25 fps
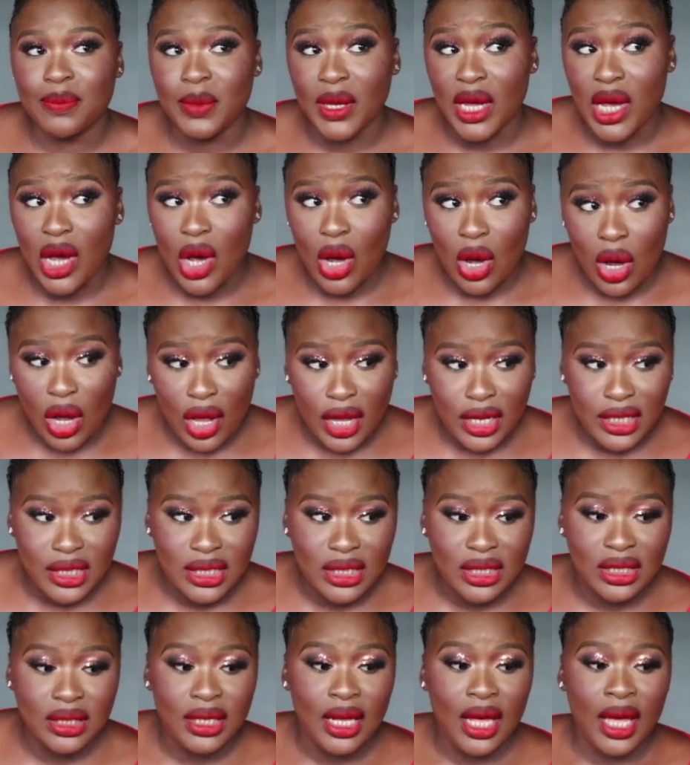
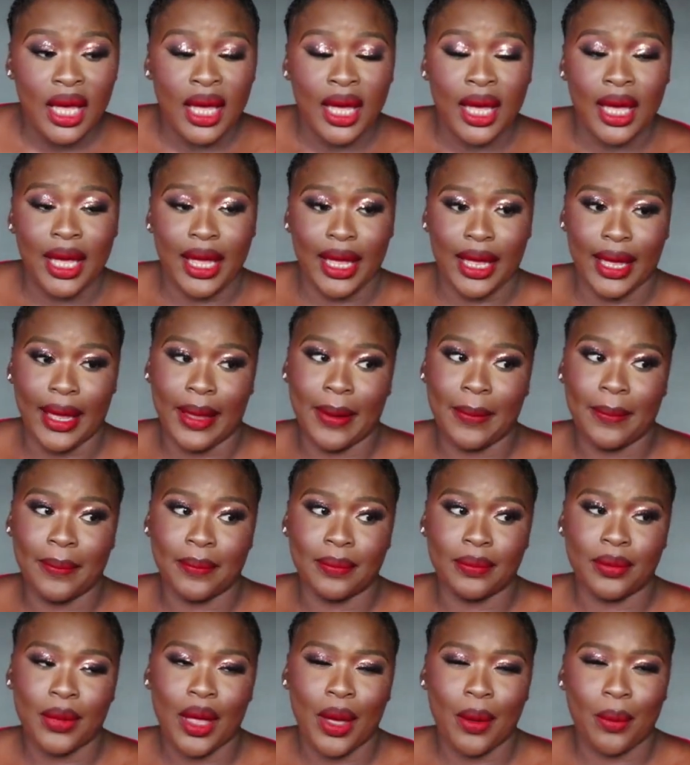because
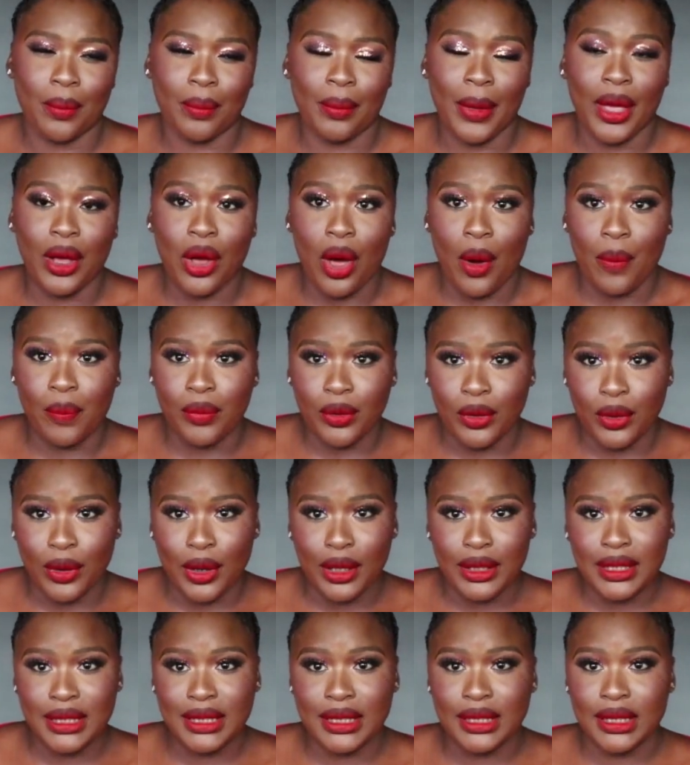makeup
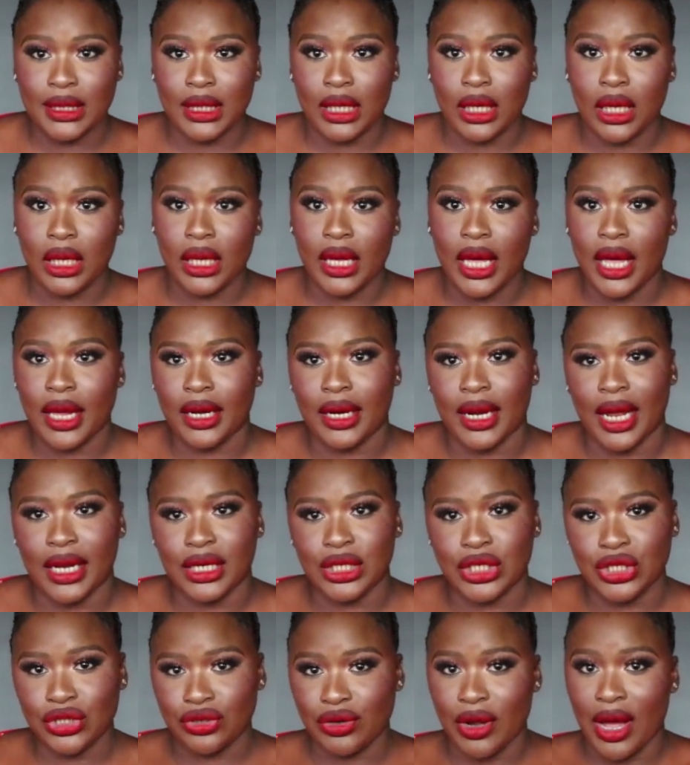products here in
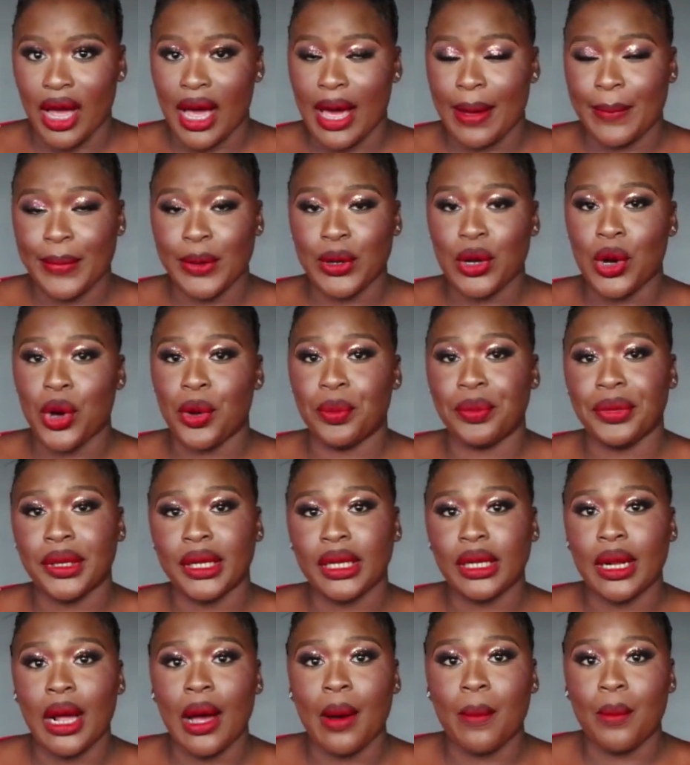Nigeria are
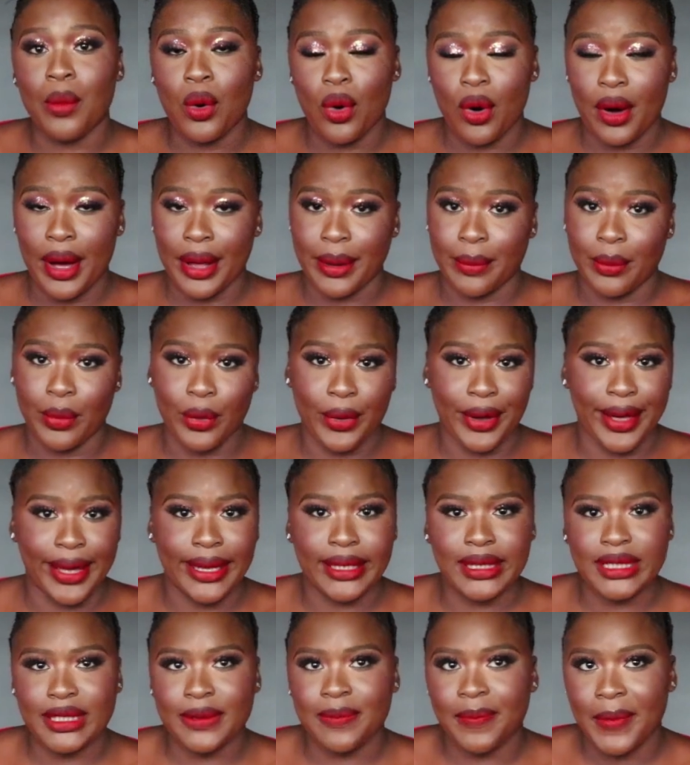becoming more and more
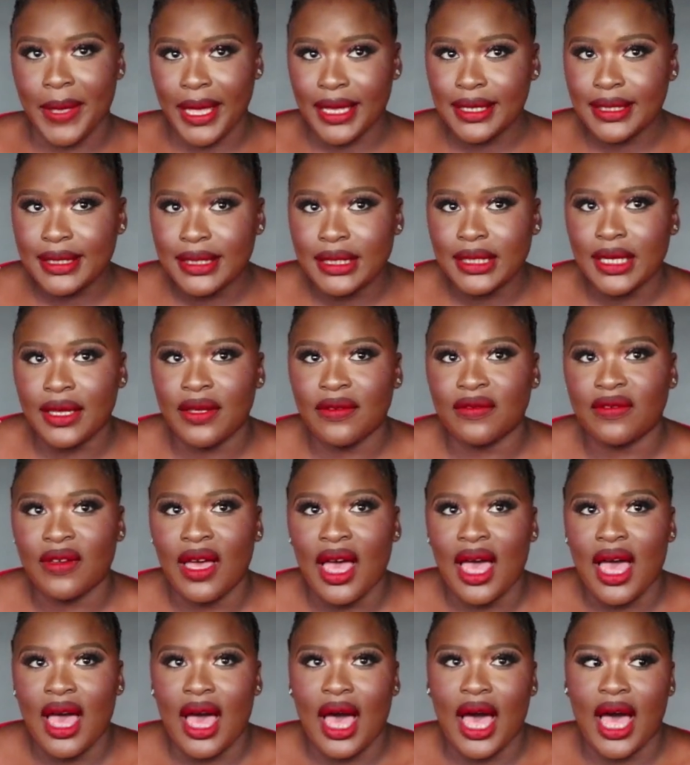expensive,
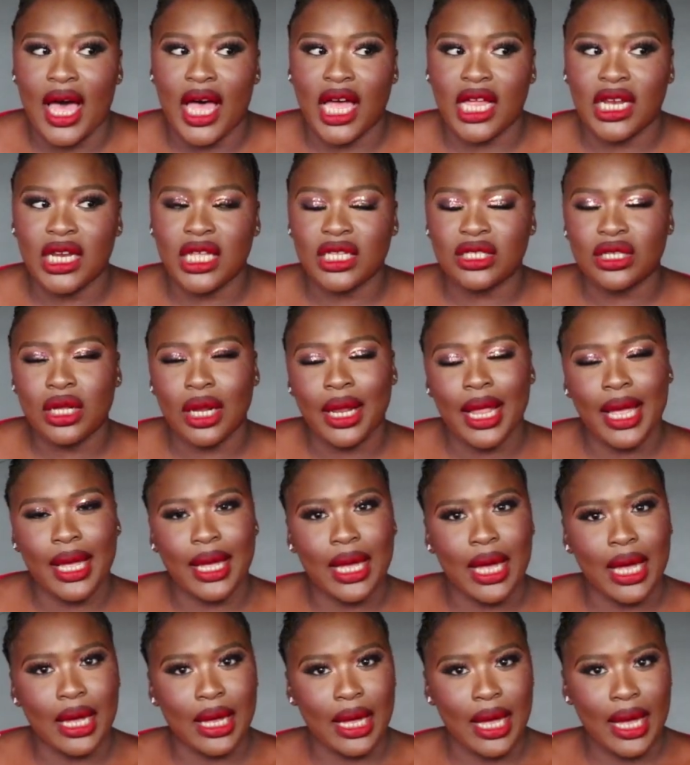and it's not
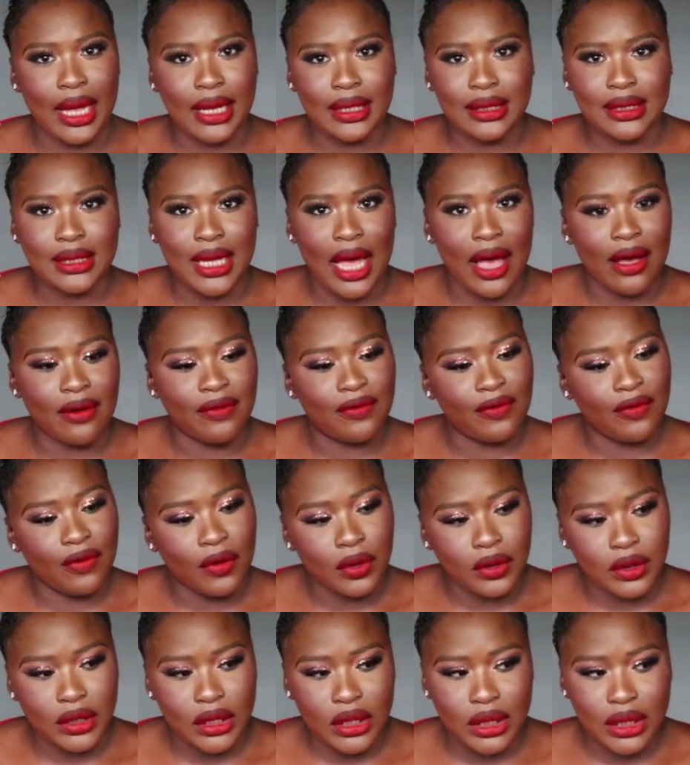like I can't
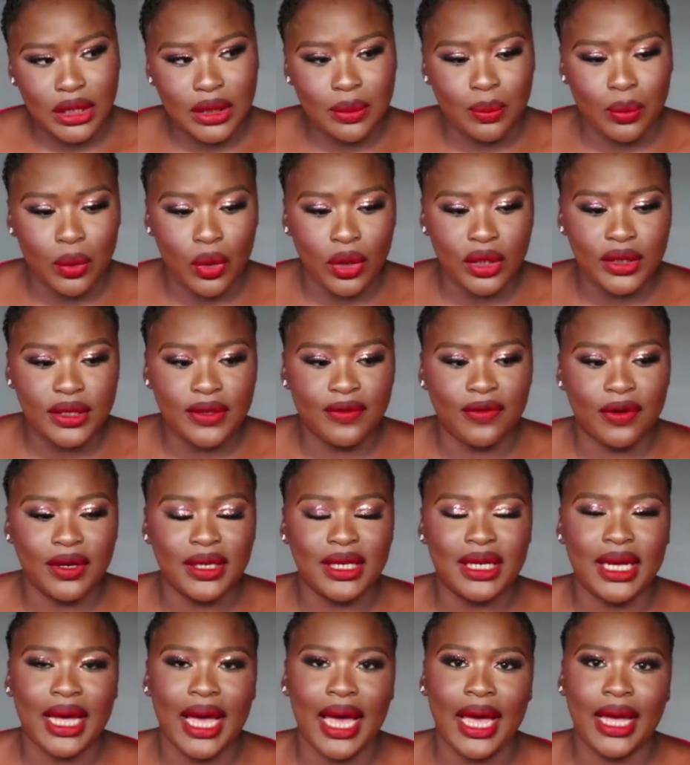afford it, but for
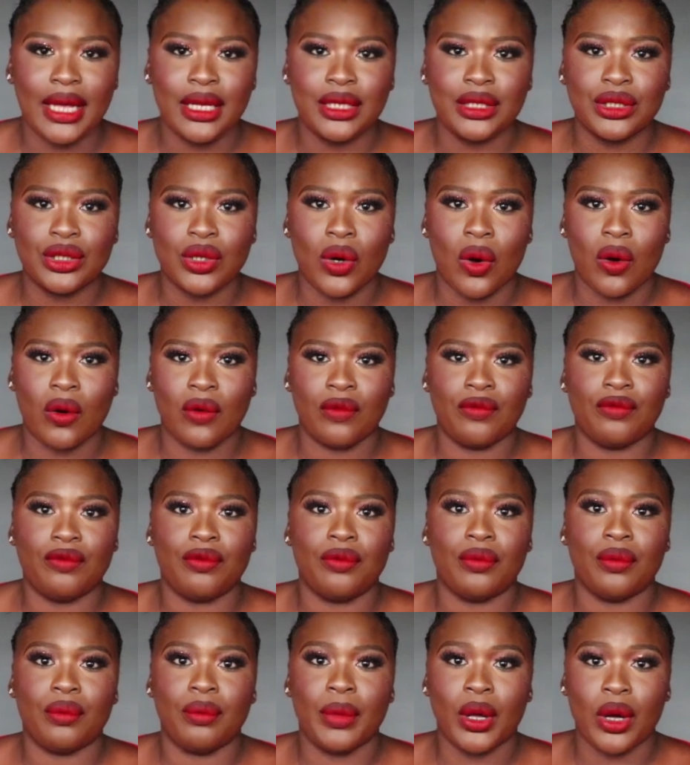the kind of
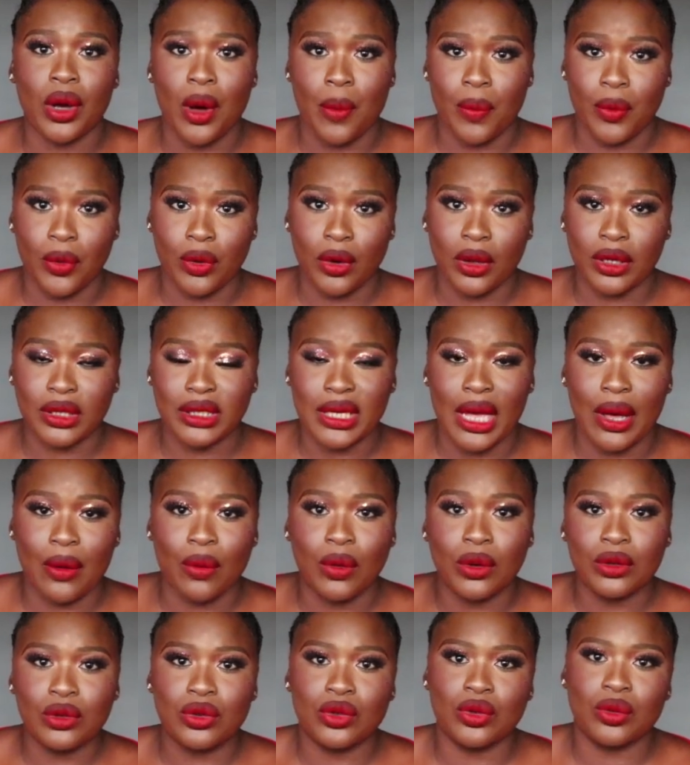makeup products I
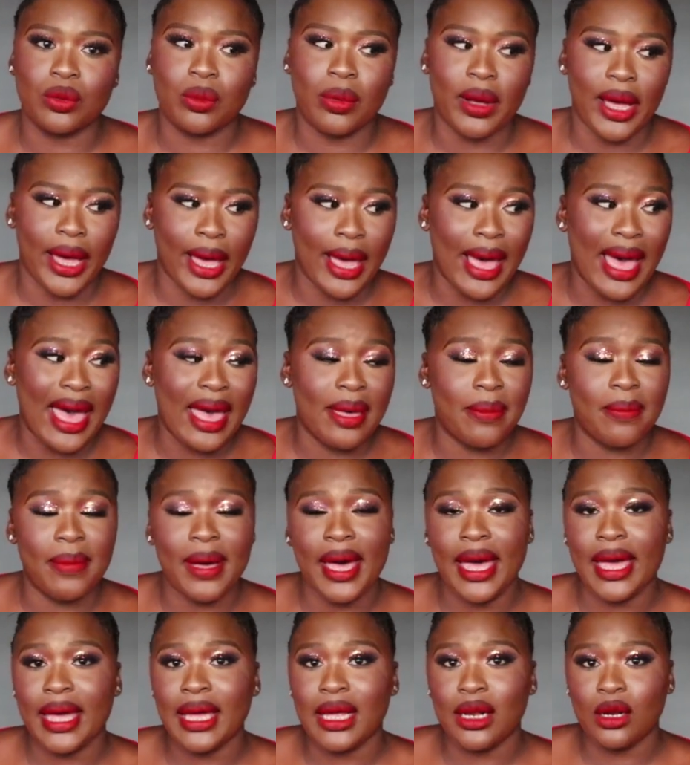want to buy, I
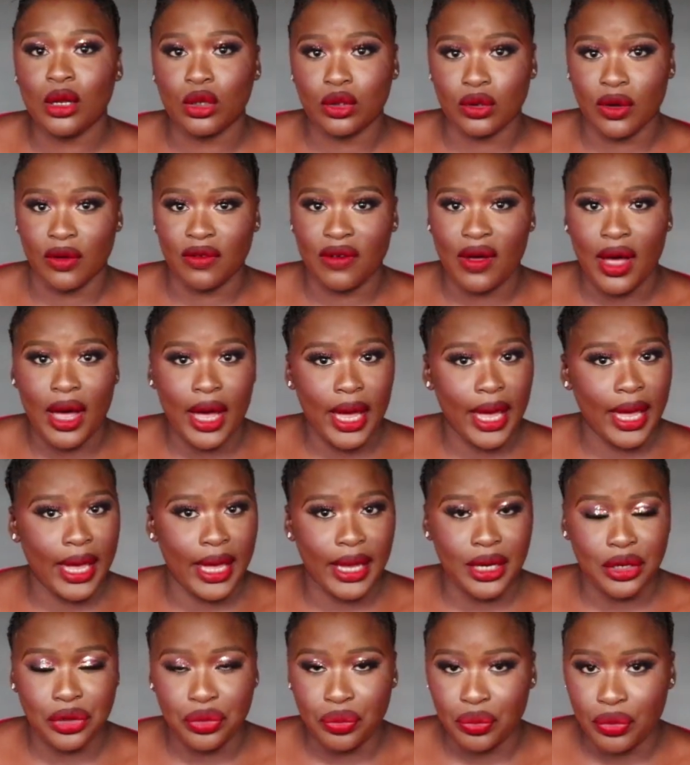buy a lot of
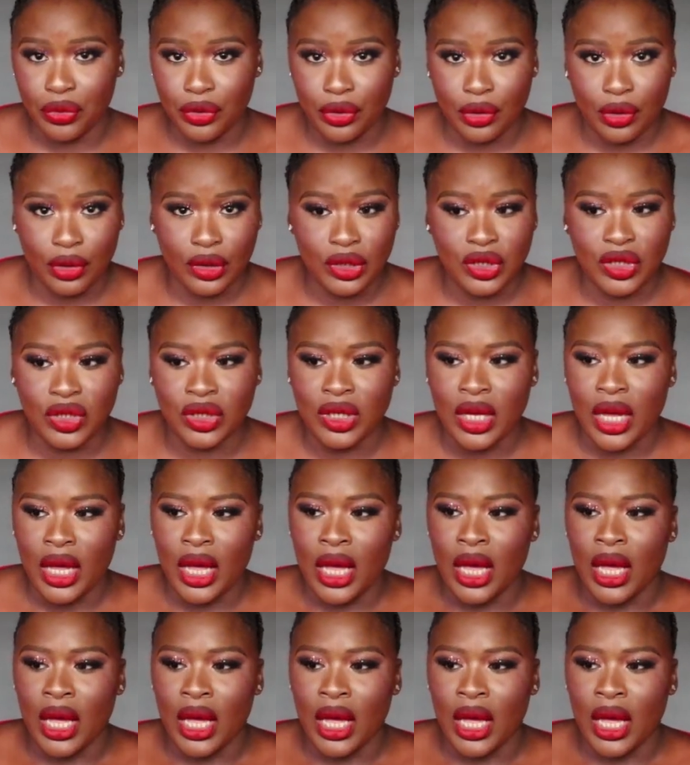high-end products.